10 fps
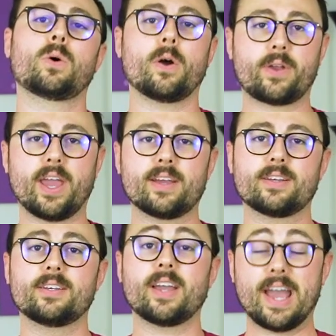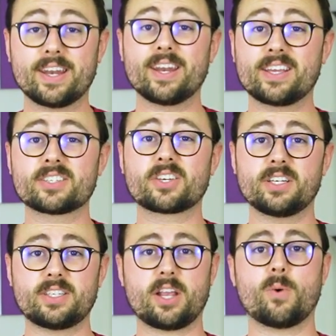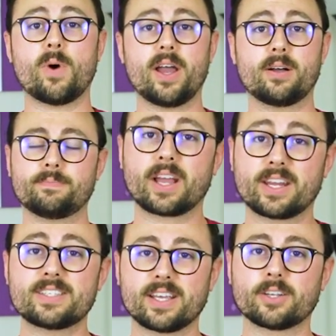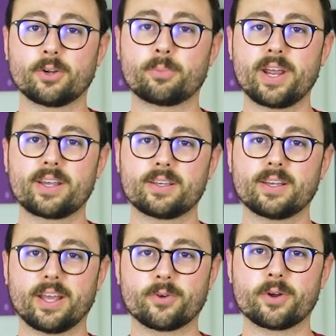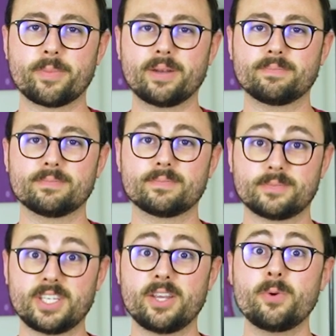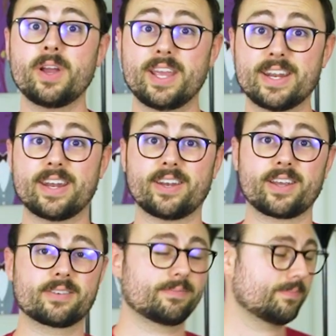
Okay, editing is gonna take a while. I'm gonna take a little break and go to bed. See you in editing.